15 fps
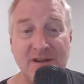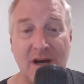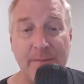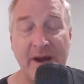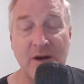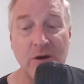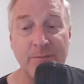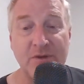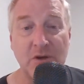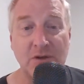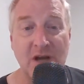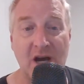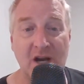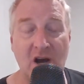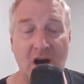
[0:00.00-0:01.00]
on my
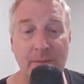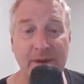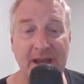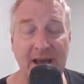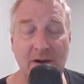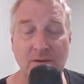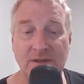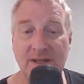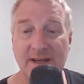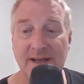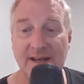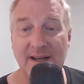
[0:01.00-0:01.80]
crypto.com account.